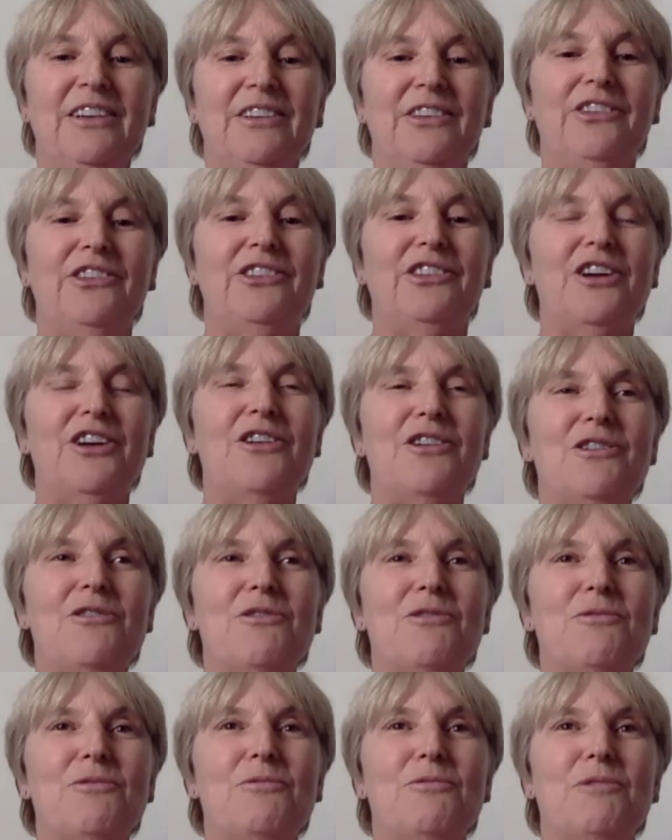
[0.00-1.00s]

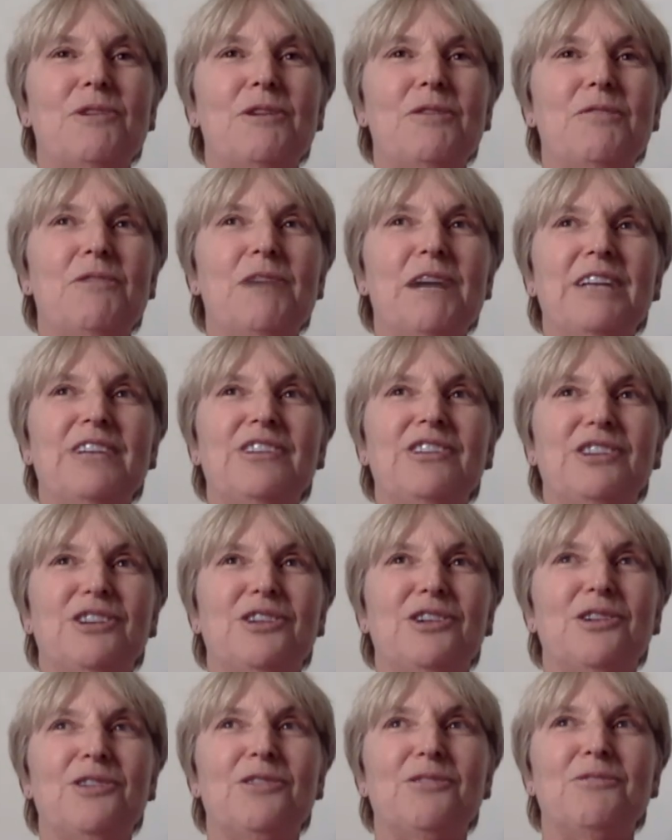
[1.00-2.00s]
So we went to
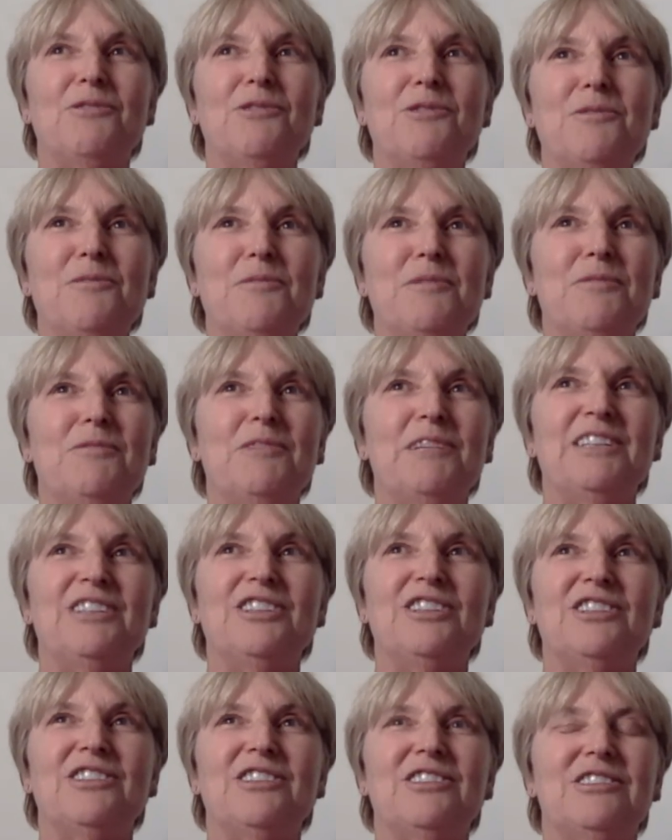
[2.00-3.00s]
her room and we
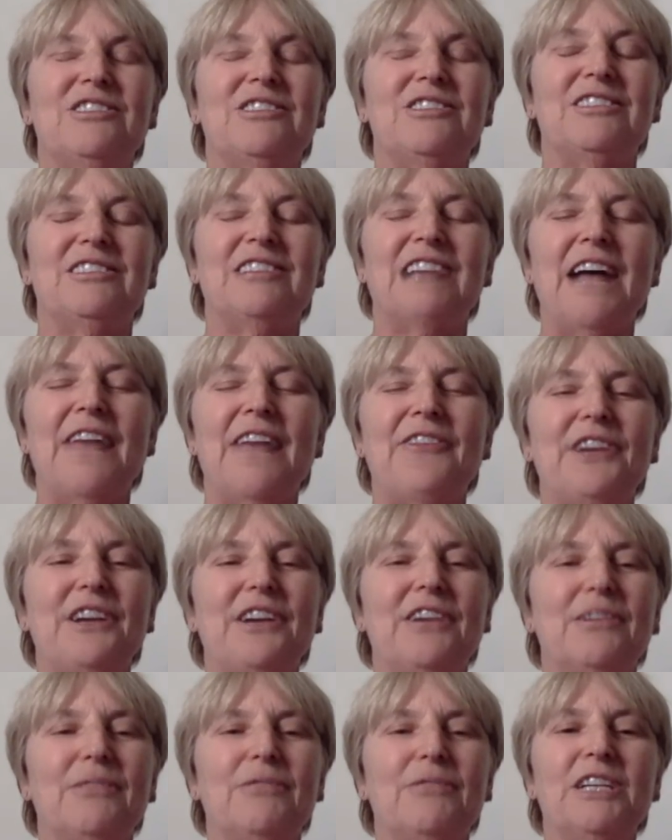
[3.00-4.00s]
just sat
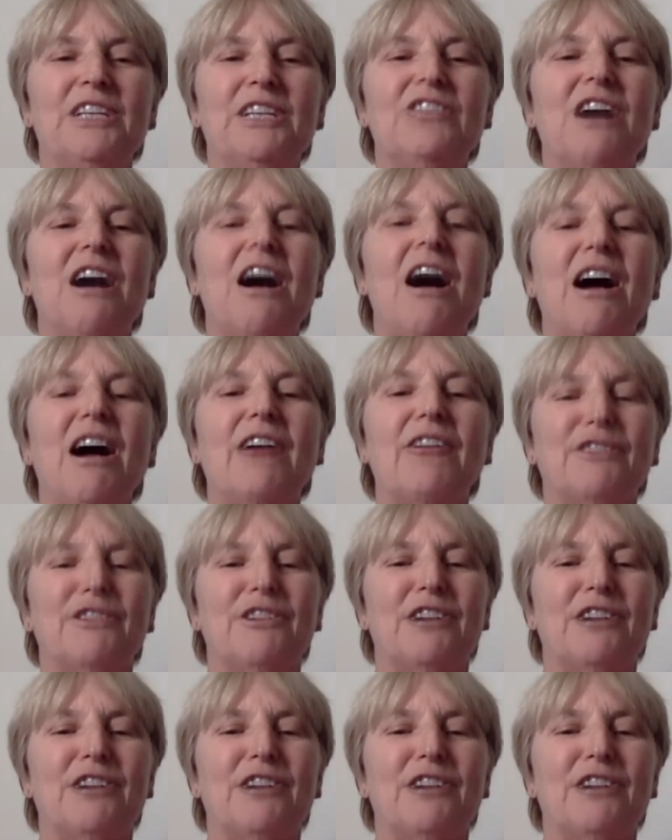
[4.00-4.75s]
there and we talked for